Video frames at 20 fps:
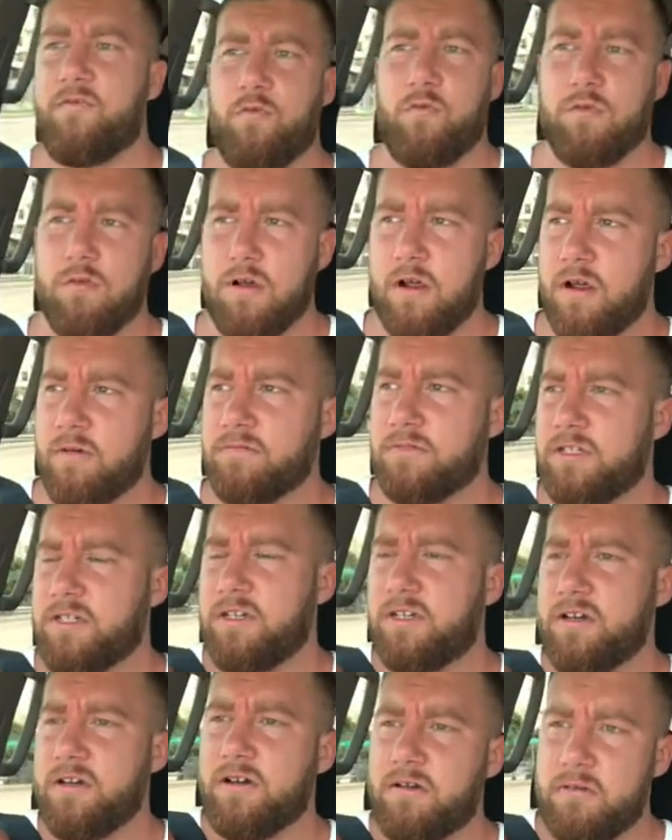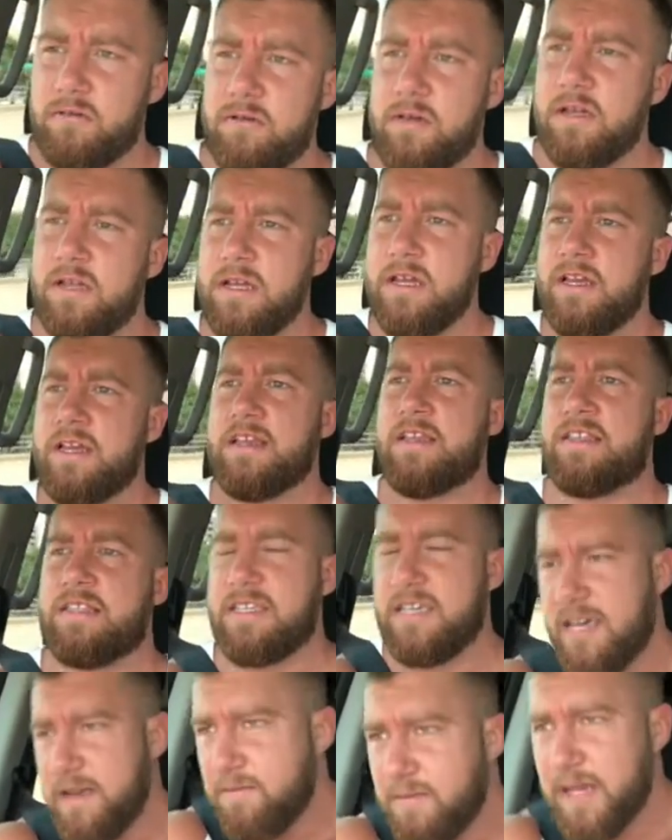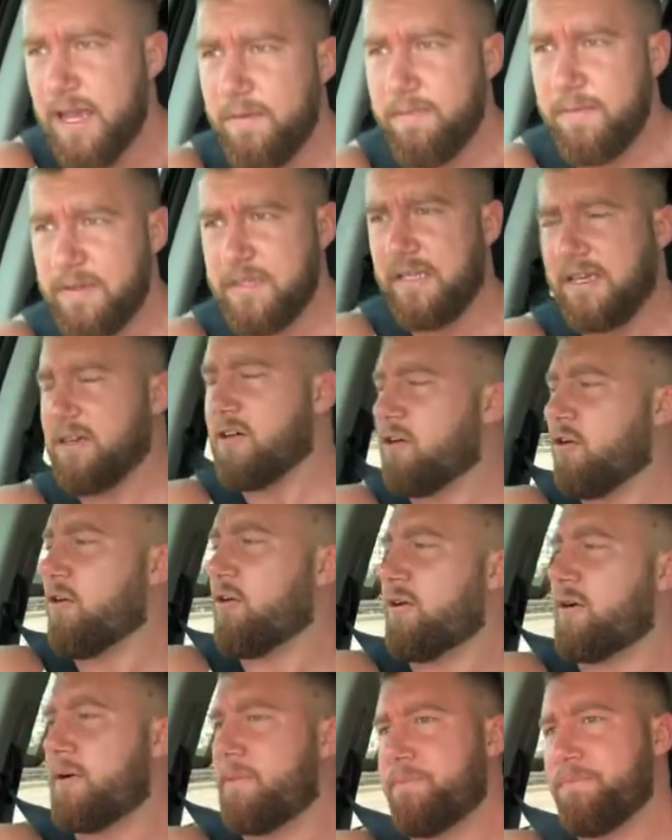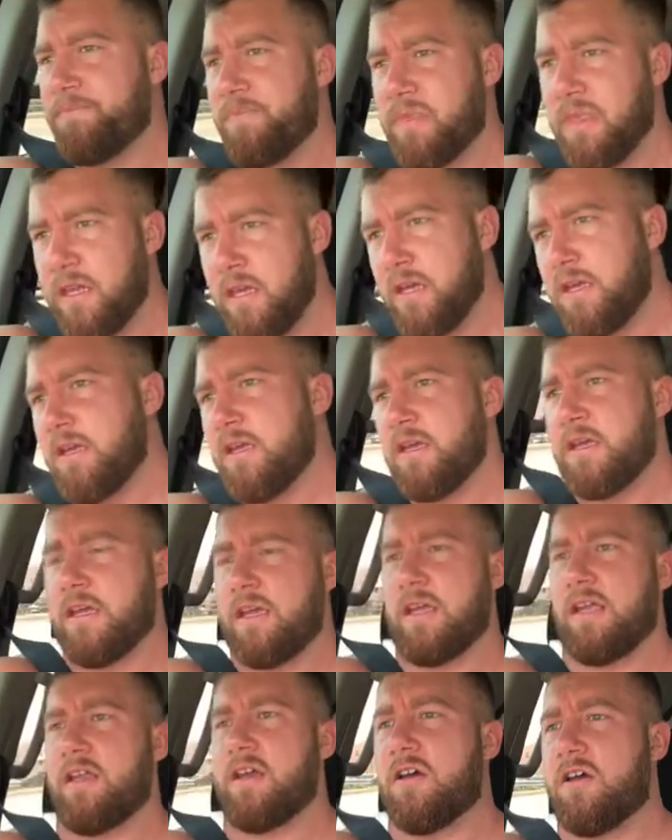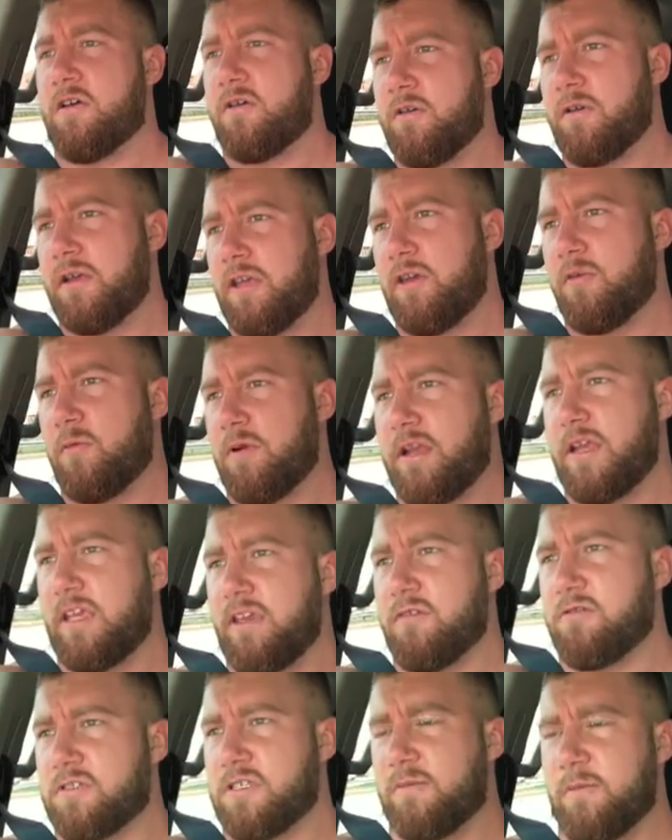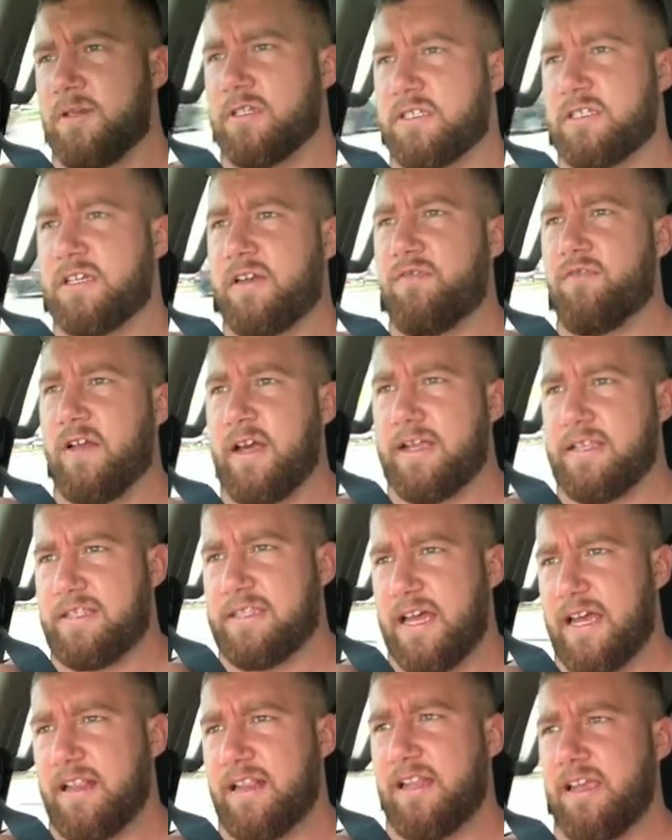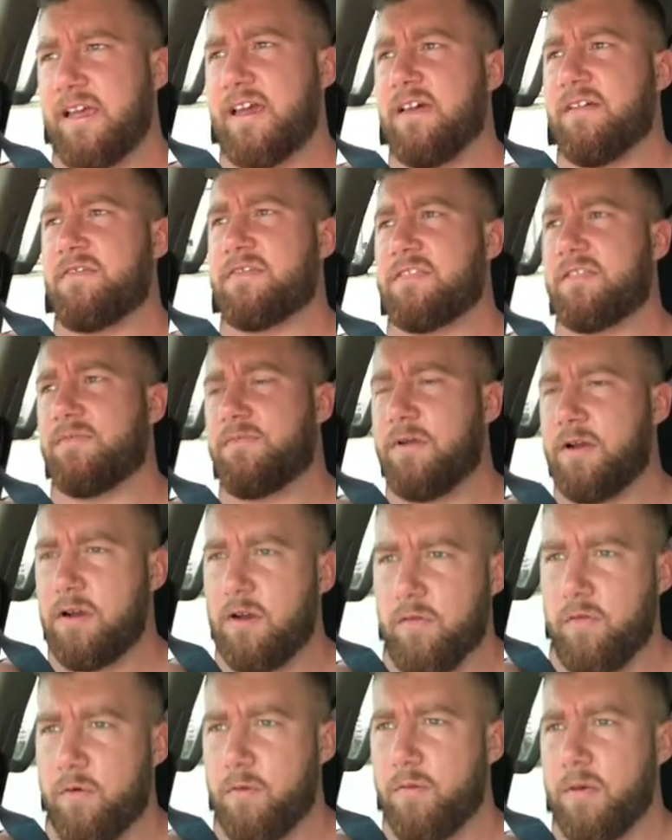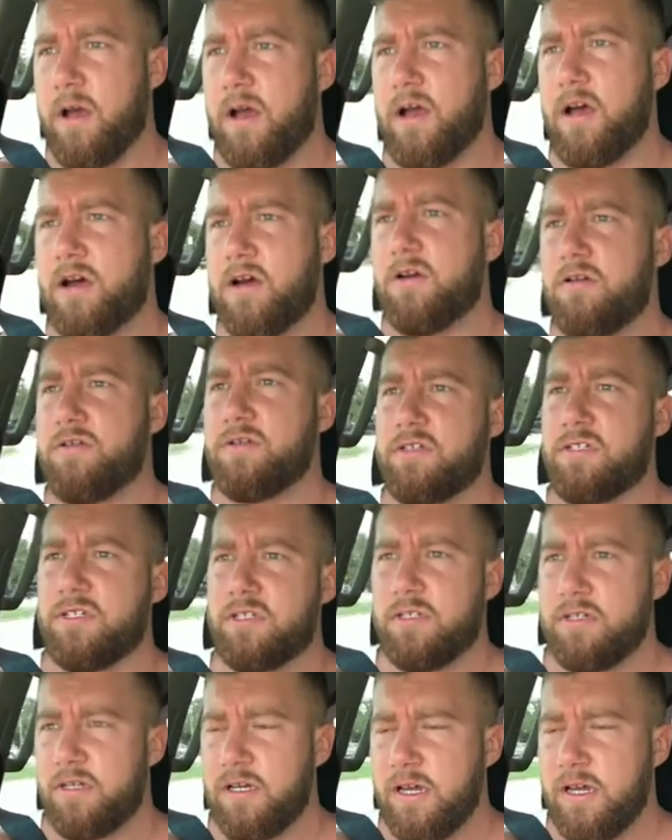Forearms, same type of deal. You want to use them on stuff like deadlifts, bent over rows,